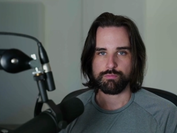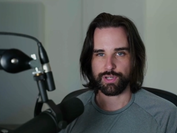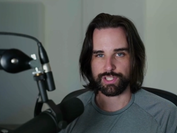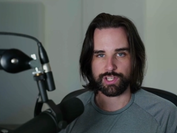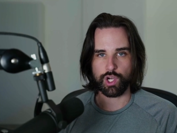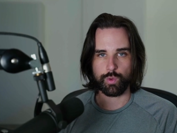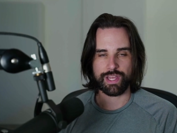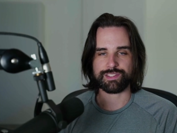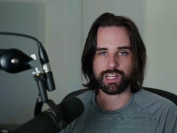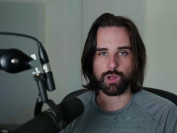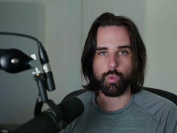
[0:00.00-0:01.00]
but no way
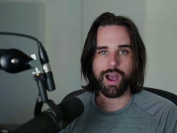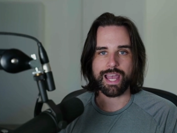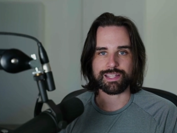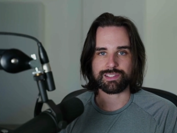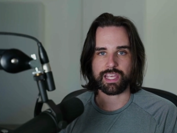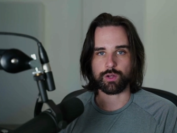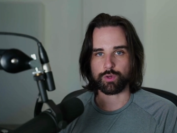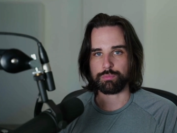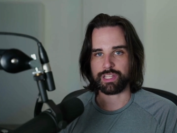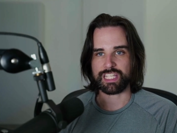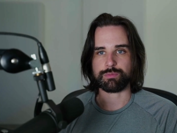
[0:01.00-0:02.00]
is it a wide scale
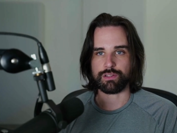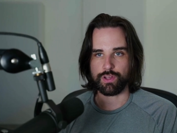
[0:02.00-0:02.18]
replacement of